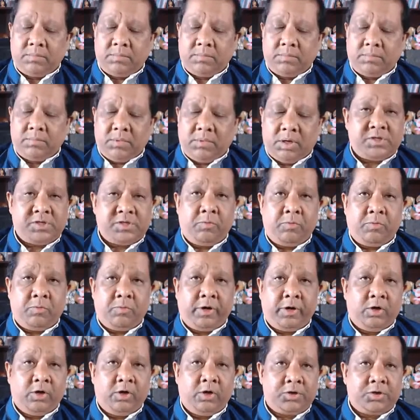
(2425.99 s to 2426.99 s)
Professor
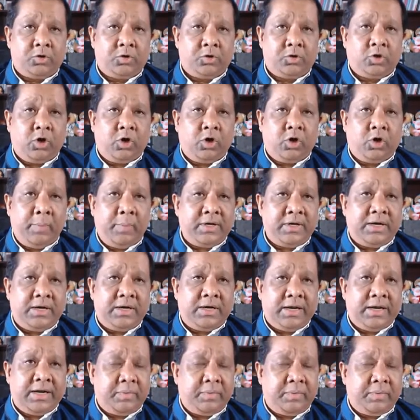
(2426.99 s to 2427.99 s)
Morrigal also to comment a
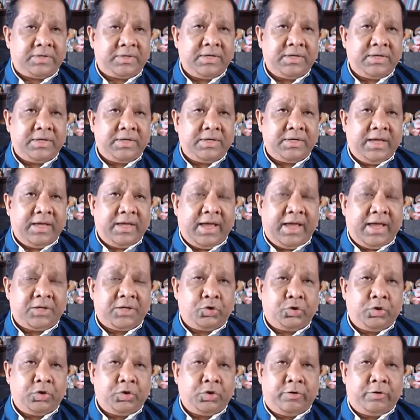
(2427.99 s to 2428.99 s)
little bit
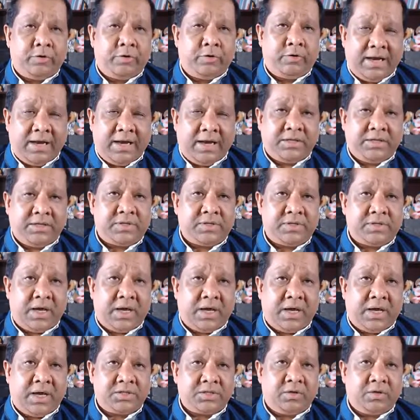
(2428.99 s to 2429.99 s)
as to the relative
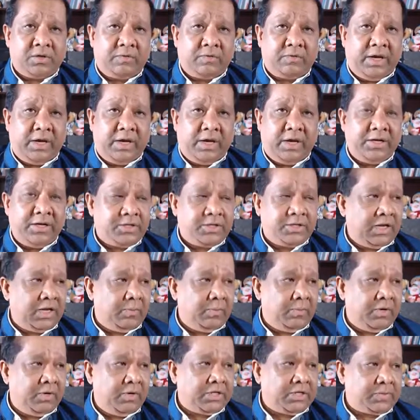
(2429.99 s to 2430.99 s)
sizes of the
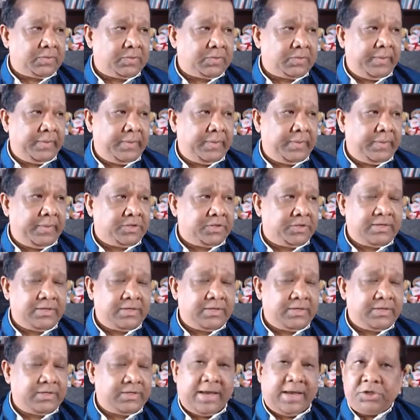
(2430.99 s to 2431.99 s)
interlaminar spaces,
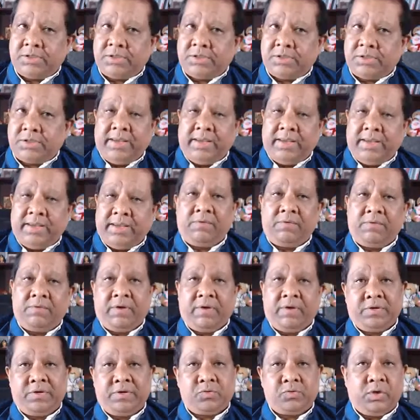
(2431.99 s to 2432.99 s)
and is it that the
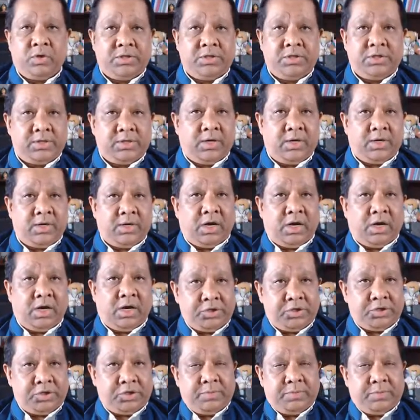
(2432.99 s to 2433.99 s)
L5S1 is the
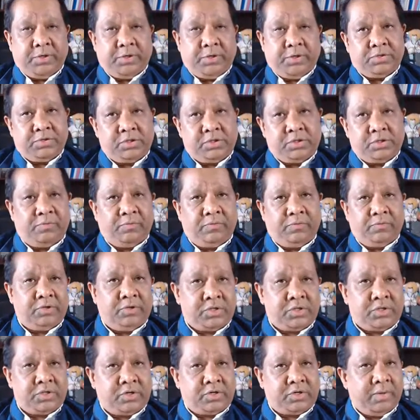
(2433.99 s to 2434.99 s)
largest because it's often
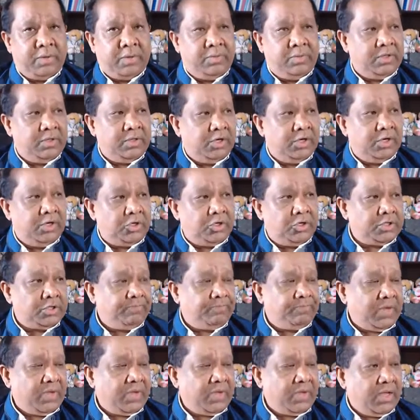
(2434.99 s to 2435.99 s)
described in the
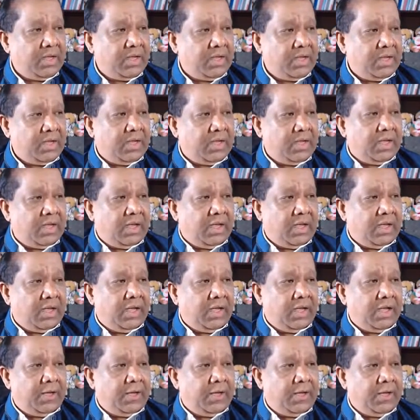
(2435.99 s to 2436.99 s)
literature,
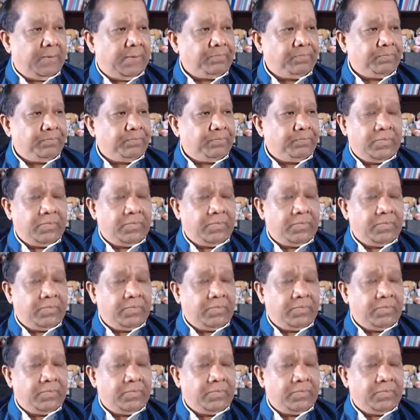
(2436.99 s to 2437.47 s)
um,